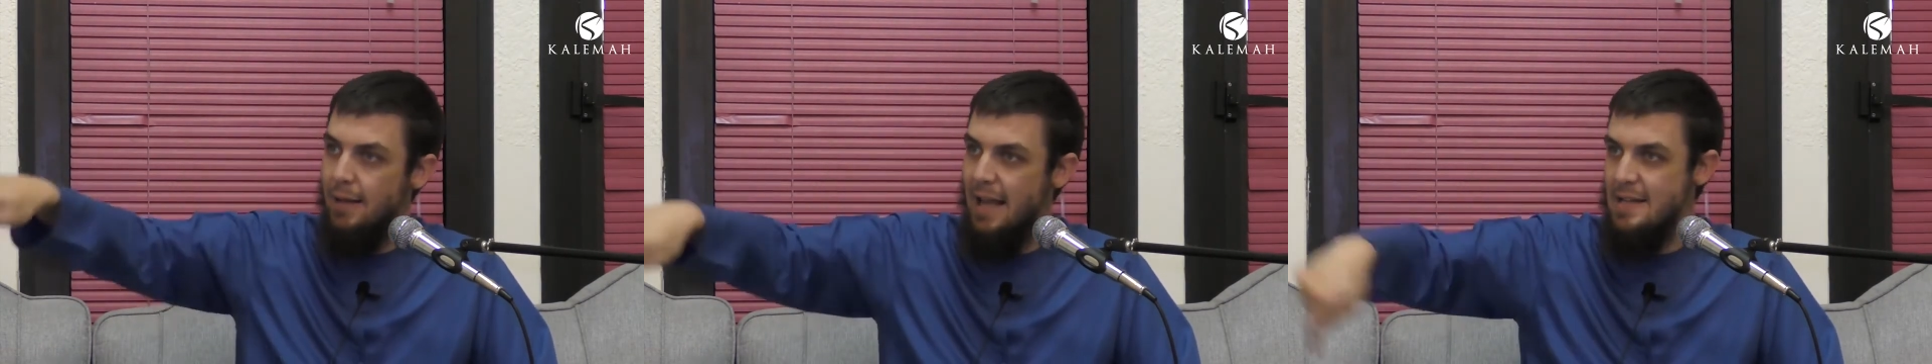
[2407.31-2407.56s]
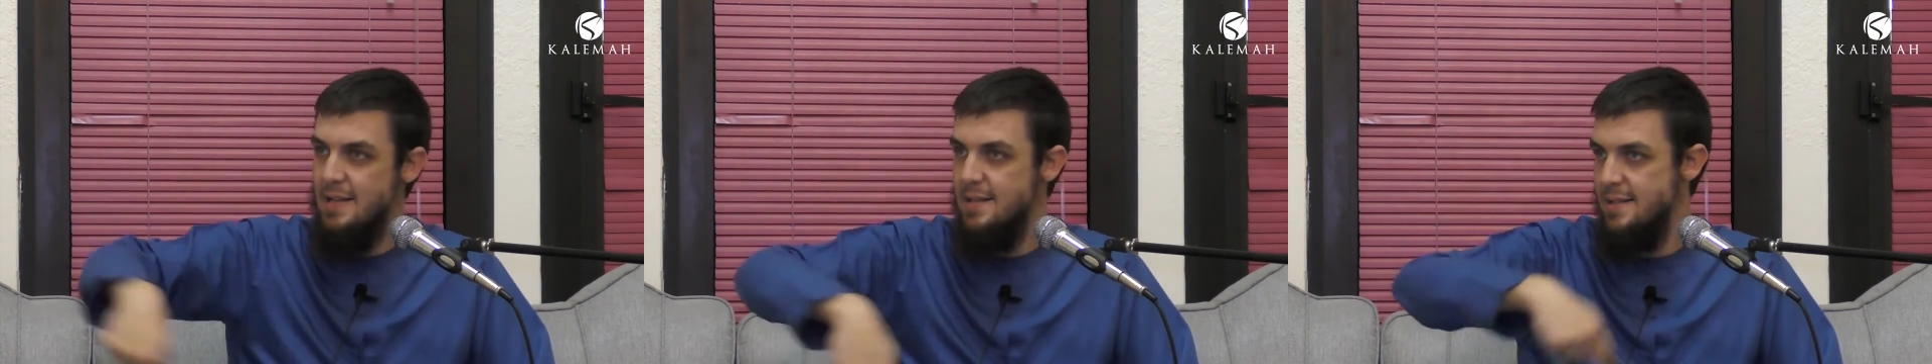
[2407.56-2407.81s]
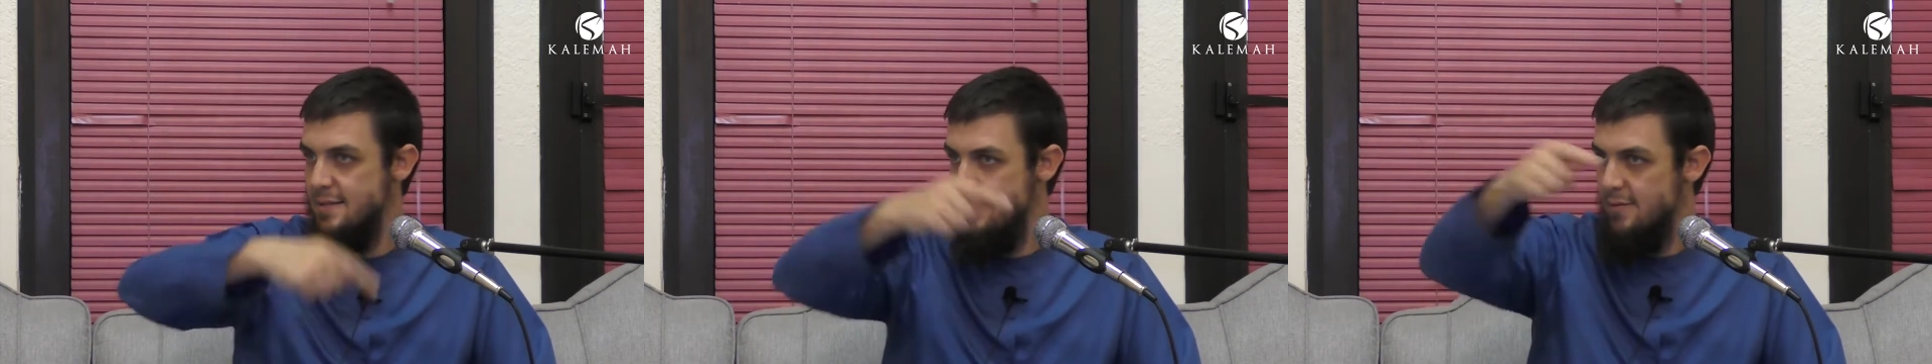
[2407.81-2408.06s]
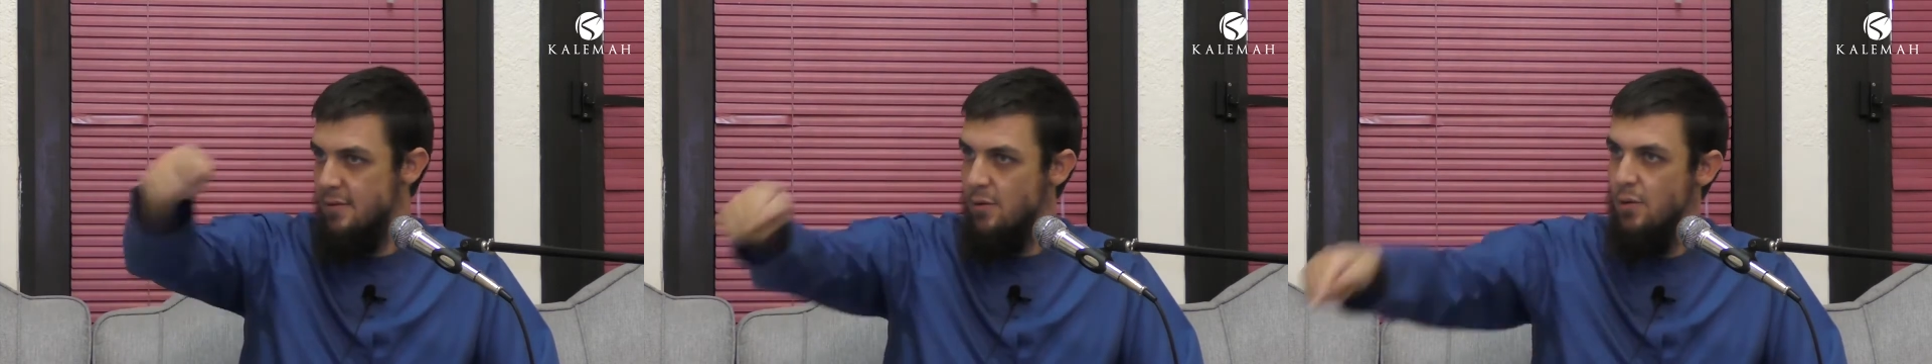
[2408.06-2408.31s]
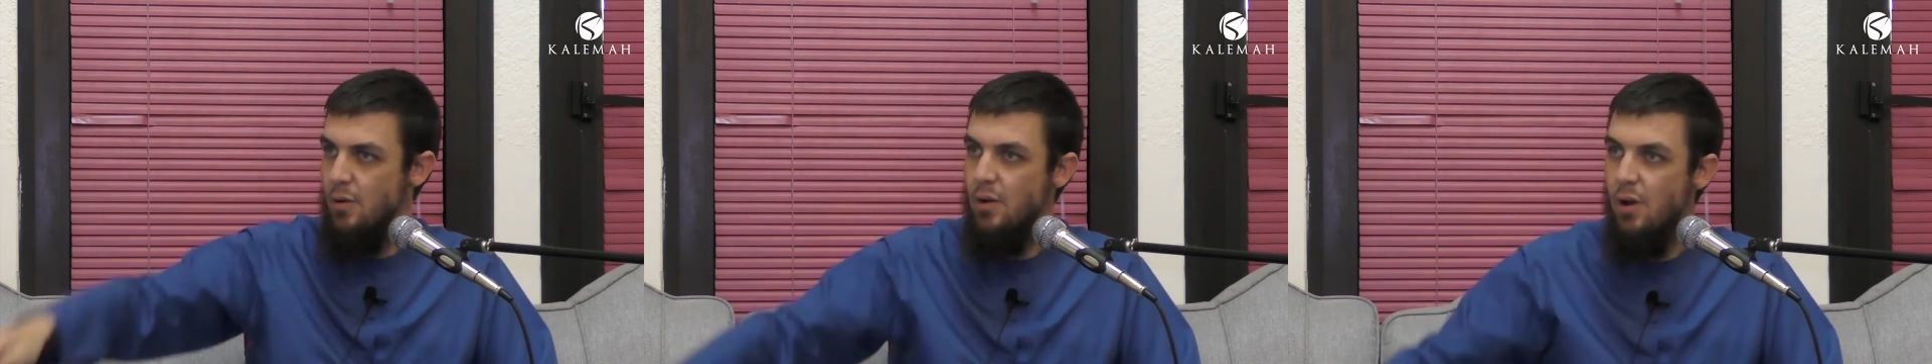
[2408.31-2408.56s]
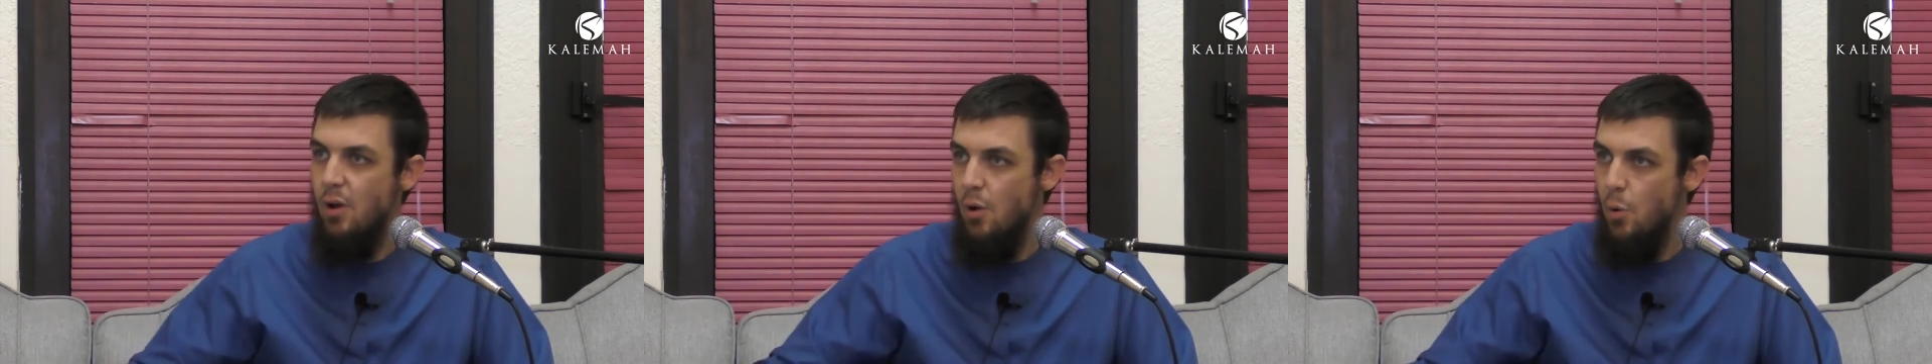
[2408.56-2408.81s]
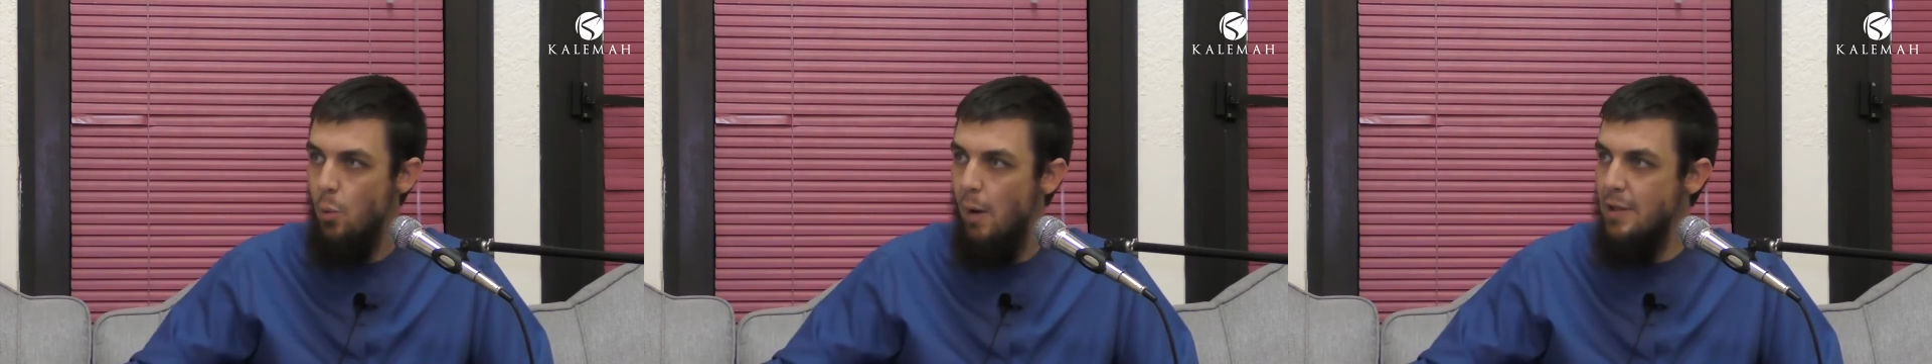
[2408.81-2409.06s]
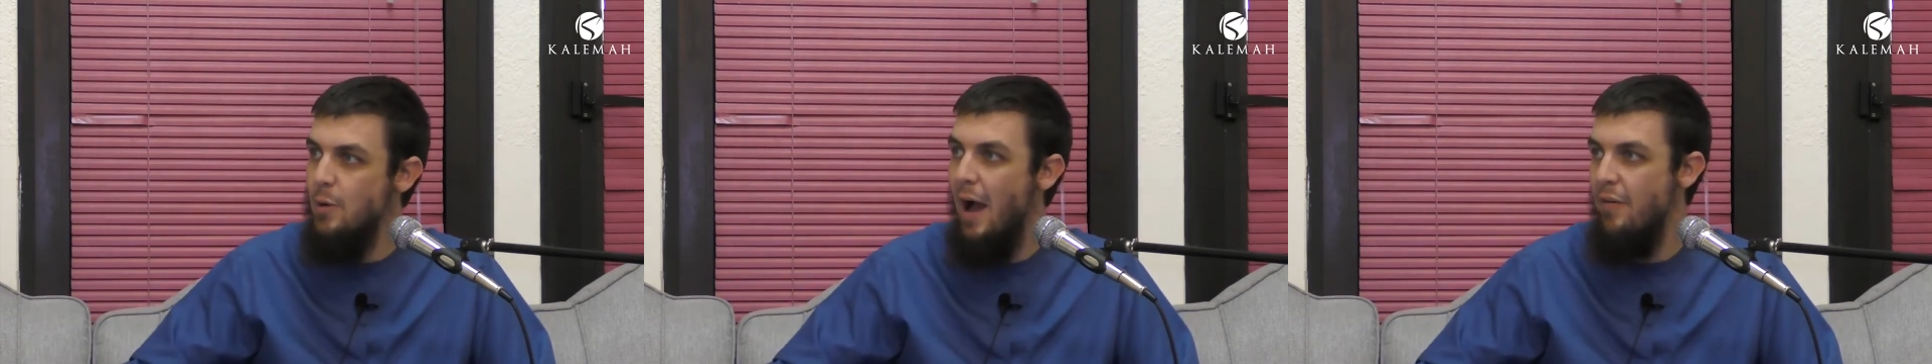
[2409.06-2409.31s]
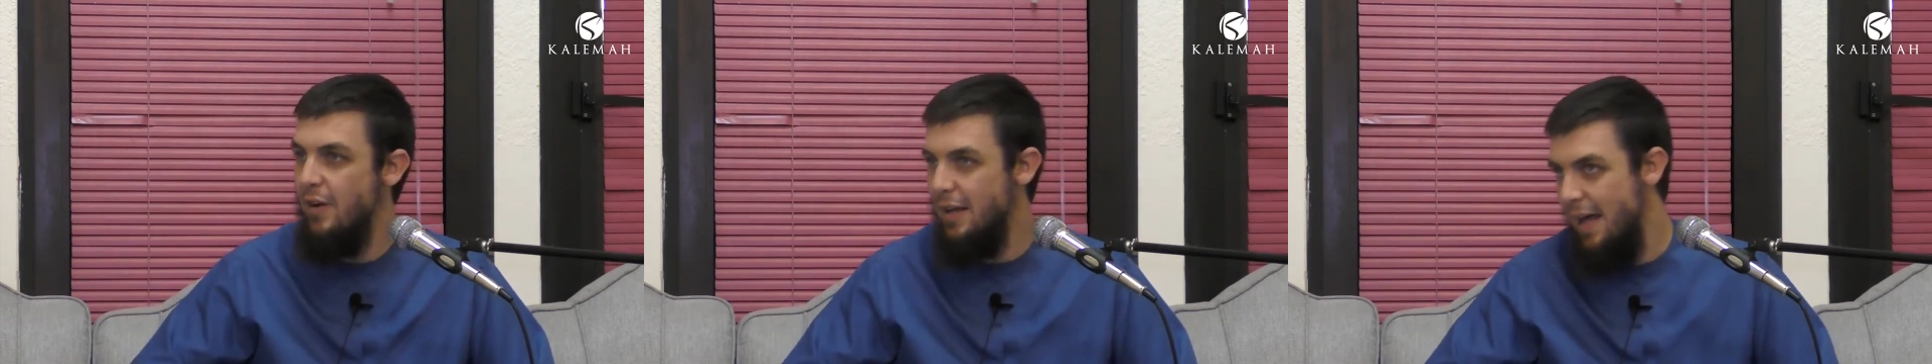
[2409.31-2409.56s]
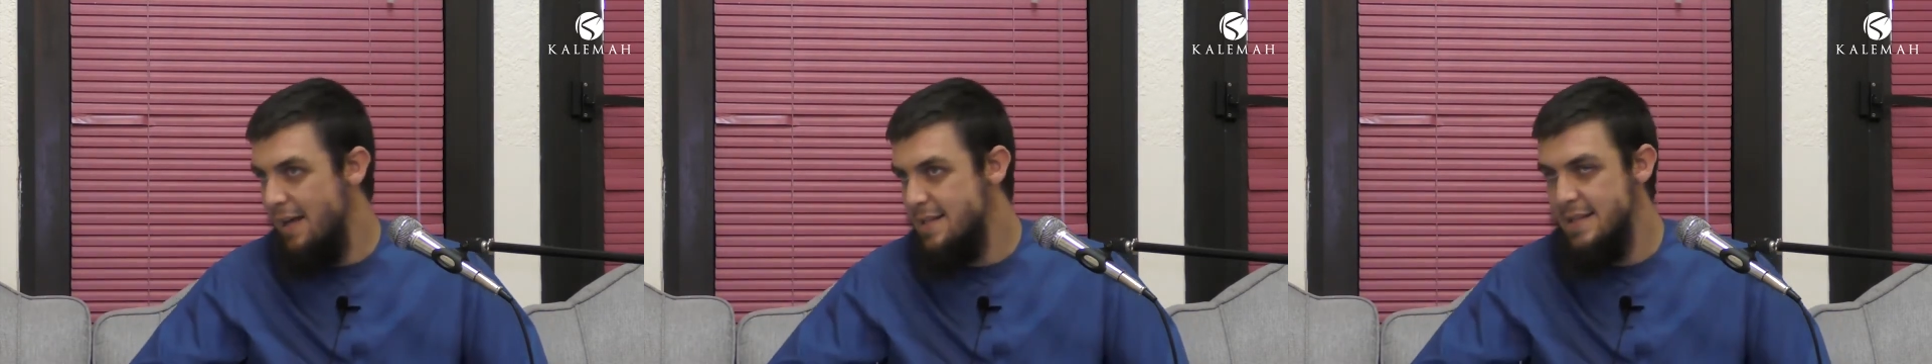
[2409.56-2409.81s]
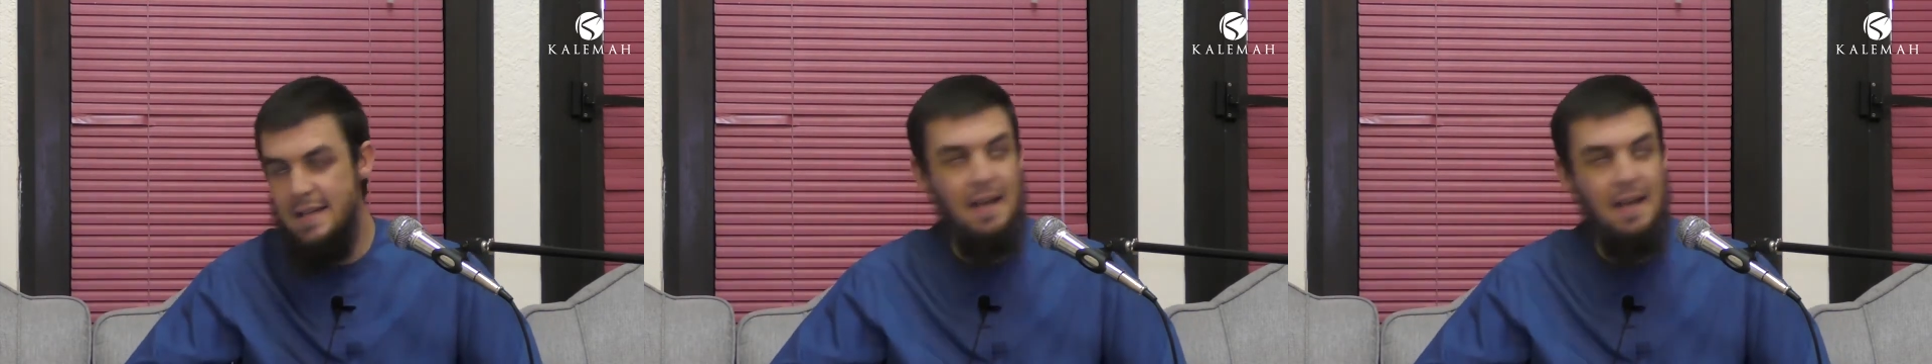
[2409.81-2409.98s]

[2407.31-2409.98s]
classes, where you have a class